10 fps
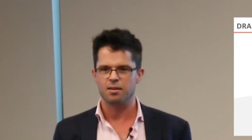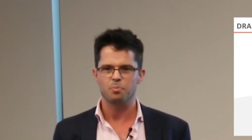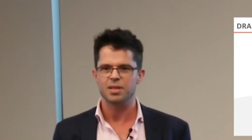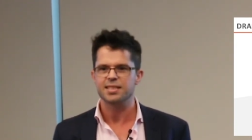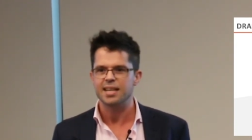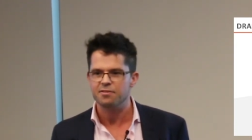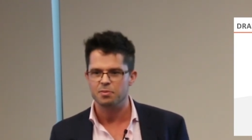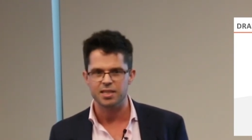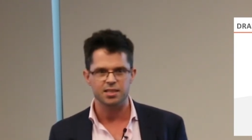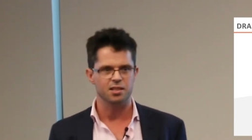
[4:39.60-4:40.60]

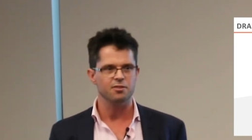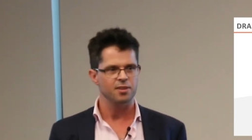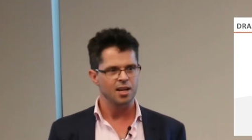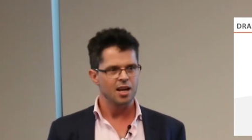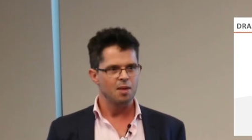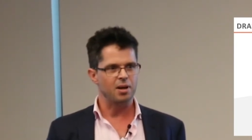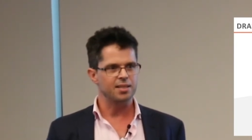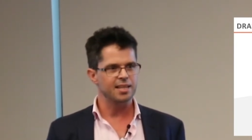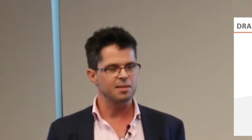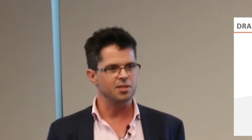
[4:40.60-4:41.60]
perceived mischief, but it
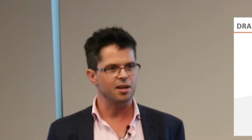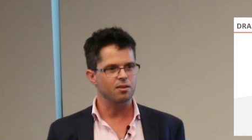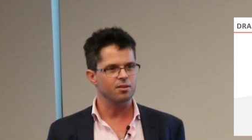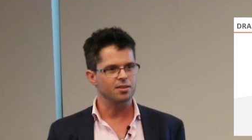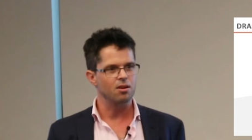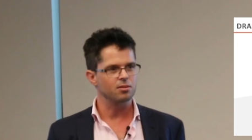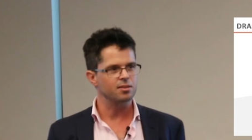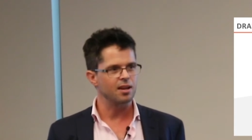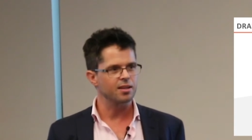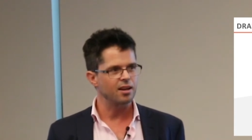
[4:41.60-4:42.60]
seems like the
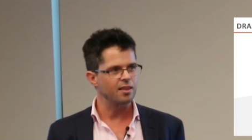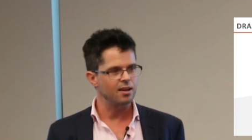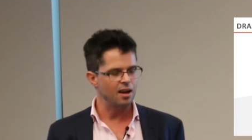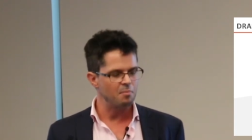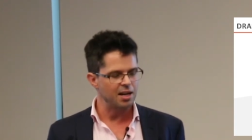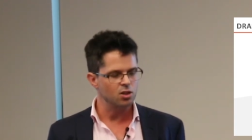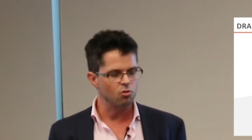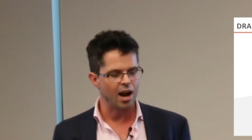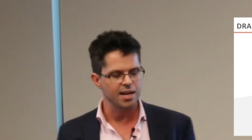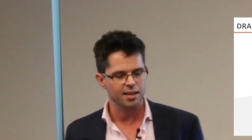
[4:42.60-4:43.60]
results are, they are much
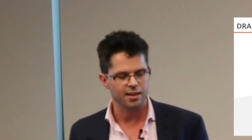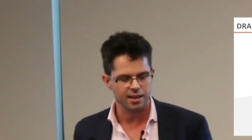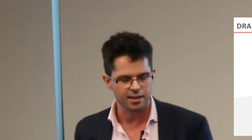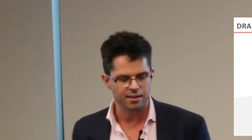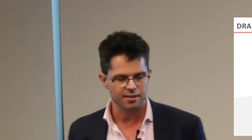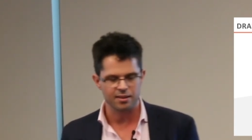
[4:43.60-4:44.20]
greater than,